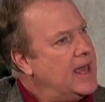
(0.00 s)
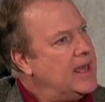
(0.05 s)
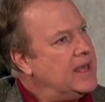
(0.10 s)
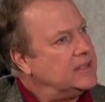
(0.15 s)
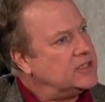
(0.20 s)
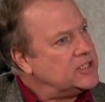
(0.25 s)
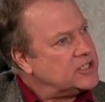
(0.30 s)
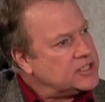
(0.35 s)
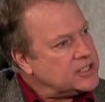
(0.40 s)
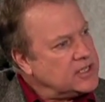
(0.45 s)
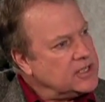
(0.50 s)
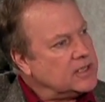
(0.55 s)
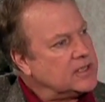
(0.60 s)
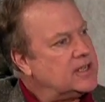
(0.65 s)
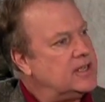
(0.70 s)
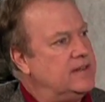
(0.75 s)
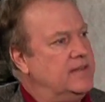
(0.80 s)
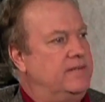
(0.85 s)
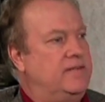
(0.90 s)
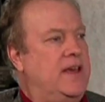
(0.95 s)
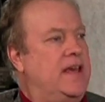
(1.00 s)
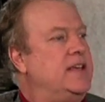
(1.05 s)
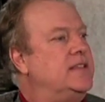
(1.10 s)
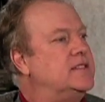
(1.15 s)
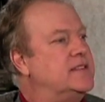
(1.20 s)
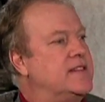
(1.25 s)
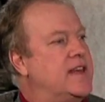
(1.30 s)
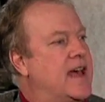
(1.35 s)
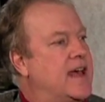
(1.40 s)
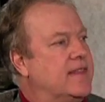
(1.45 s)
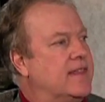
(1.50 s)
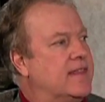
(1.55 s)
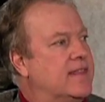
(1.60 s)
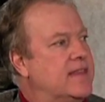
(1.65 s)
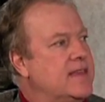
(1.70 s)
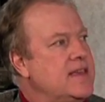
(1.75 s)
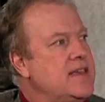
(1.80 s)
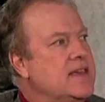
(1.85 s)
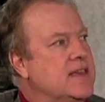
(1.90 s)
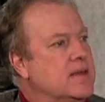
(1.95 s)
It still conveys that
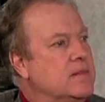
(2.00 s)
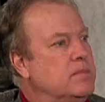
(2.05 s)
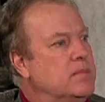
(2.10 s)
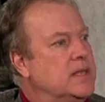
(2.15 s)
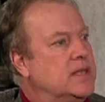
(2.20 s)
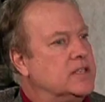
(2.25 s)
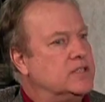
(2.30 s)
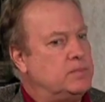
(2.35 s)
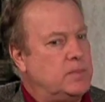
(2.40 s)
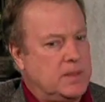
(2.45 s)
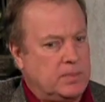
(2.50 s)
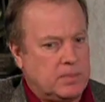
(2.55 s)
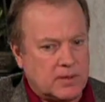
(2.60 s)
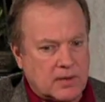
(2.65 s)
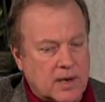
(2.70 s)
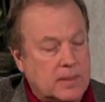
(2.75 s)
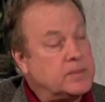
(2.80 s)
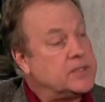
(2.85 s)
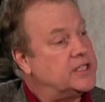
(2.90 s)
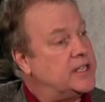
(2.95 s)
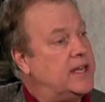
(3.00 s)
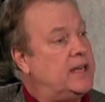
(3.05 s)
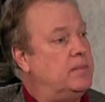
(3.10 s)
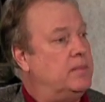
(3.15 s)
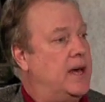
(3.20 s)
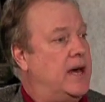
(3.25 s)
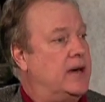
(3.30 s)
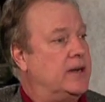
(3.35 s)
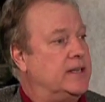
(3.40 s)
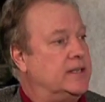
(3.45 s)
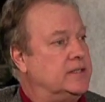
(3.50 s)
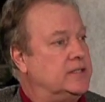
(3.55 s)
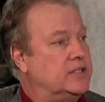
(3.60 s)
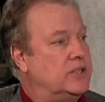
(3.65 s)
theme because people are upset about it.